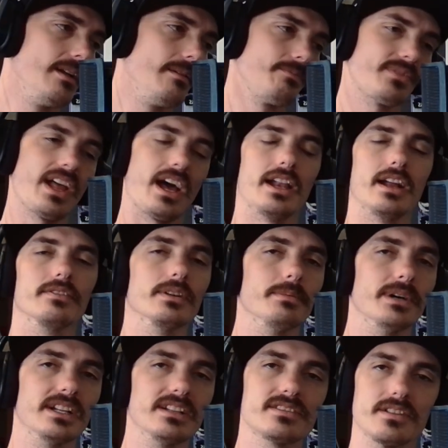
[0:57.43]
not
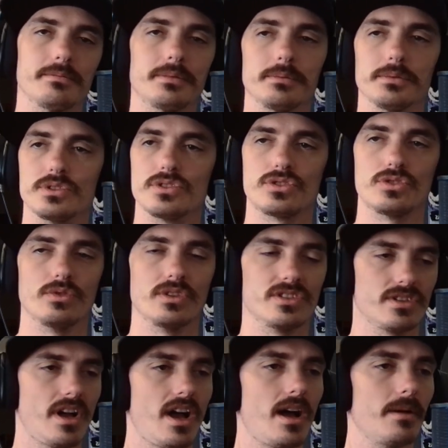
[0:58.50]
everybody. Some people just do it as
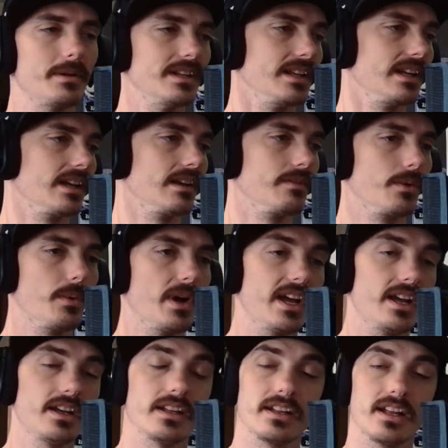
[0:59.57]
a hobby and they give it
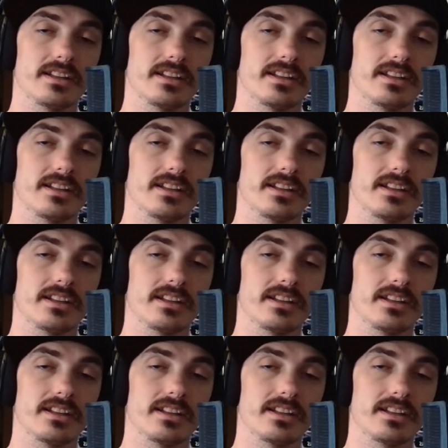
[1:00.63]
away. And I